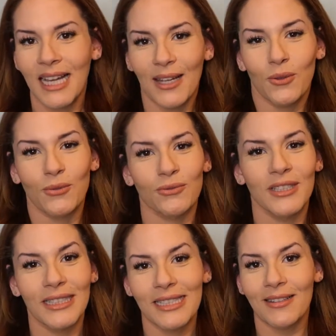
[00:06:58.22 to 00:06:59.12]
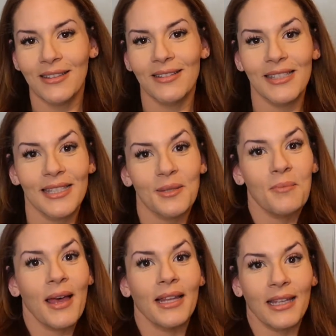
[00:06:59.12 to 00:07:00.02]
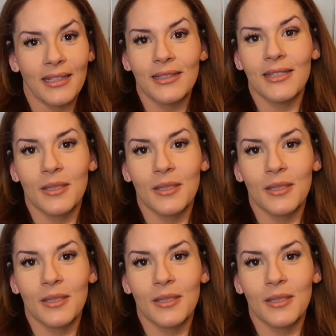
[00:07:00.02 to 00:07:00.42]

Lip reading: I don't really smell it.